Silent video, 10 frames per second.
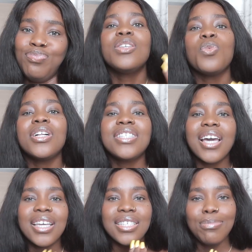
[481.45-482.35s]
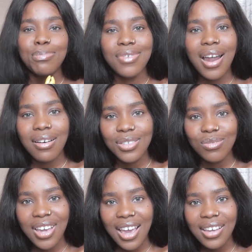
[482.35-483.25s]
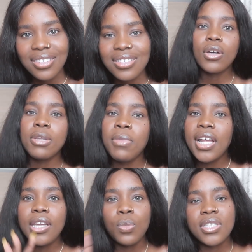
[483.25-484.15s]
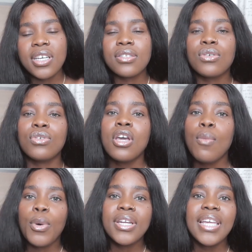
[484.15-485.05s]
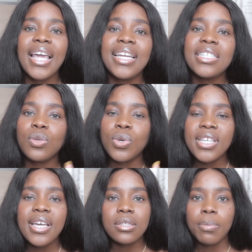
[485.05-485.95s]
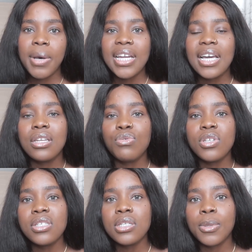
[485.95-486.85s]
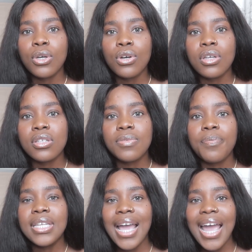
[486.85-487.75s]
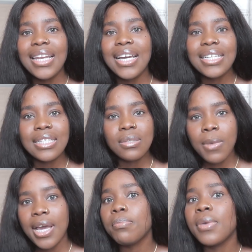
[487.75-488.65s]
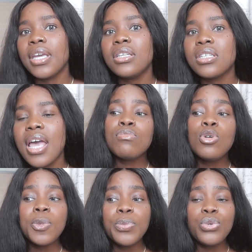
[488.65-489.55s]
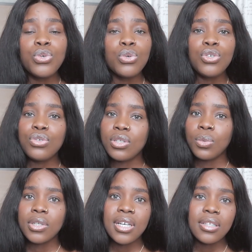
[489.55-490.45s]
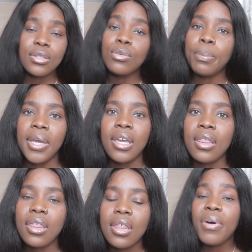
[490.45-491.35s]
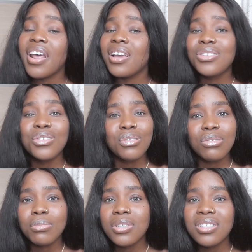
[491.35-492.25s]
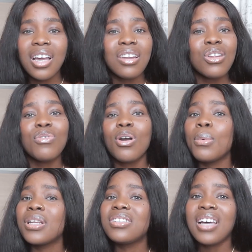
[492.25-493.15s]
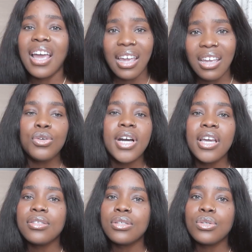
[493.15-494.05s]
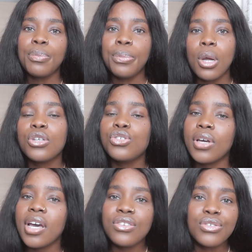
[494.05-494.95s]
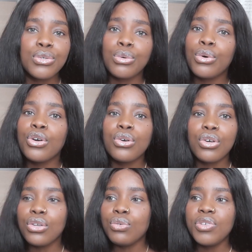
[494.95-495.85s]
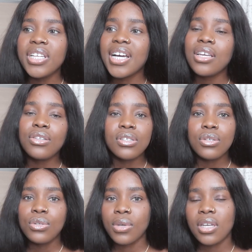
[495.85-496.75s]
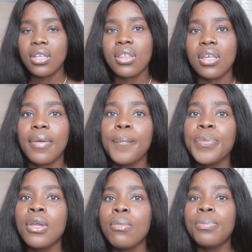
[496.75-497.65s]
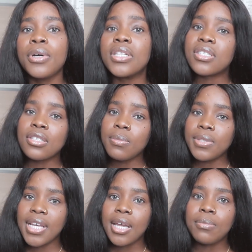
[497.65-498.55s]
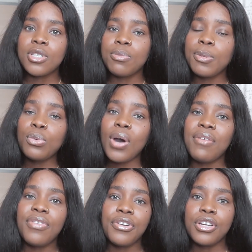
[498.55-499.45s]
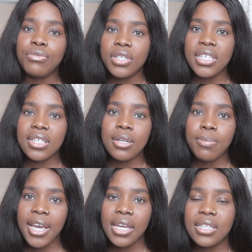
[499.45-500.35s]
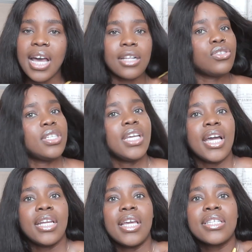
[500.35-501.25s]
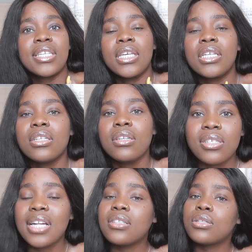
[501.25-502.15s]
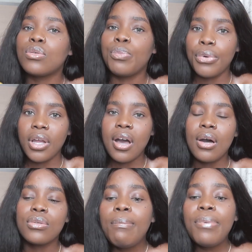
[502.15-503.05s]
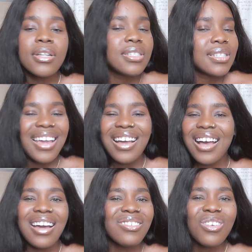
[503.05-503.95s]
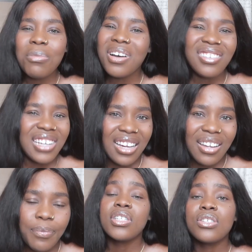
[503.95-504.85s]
The water is brown, you guys. On the mainland the water is good, but on the island the water is bad, and the reason is because the island is man-made. Most people don't use the water to bathe, but I do, because I cannot even come and die. You can't use it to brush, you can't use it to cook, you really can't use it to do anything. But sometimes some people are very irritated by it actually, and their skin starts to break out. But like, I cannot come and die.